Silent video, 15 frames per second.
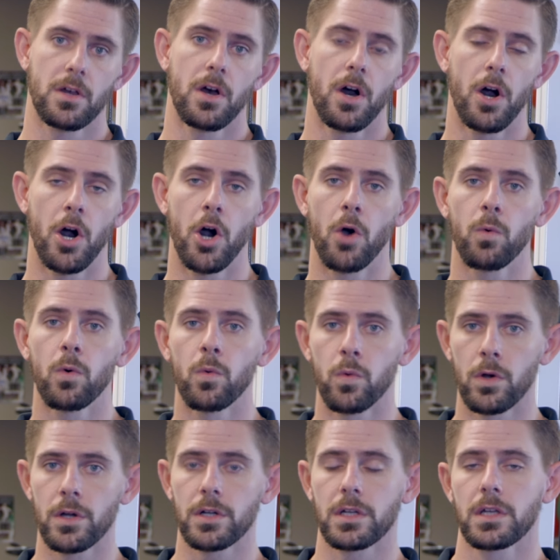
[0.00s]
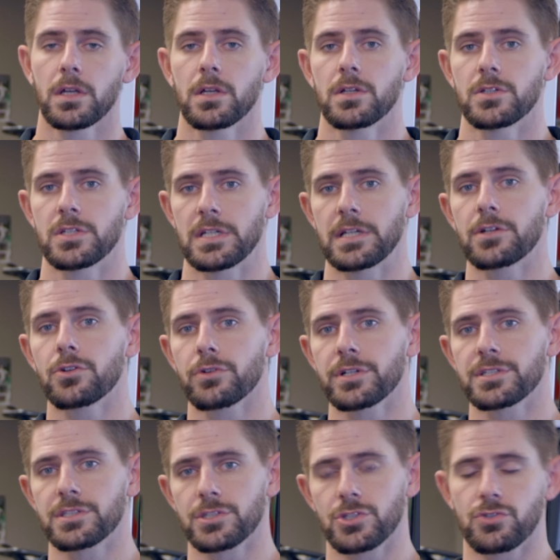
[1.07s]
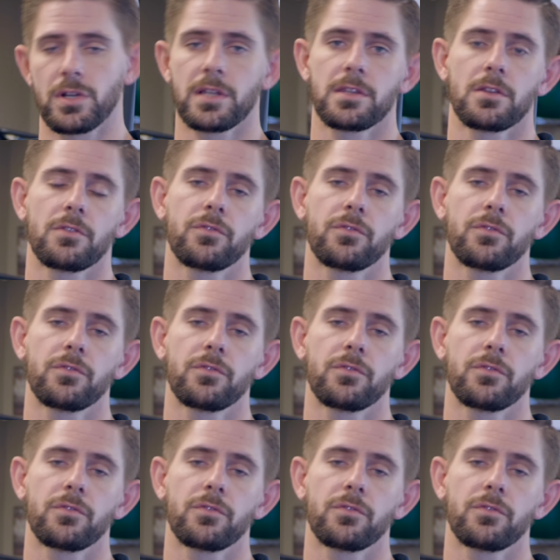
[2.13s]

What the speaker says: All will work to increase the strength of the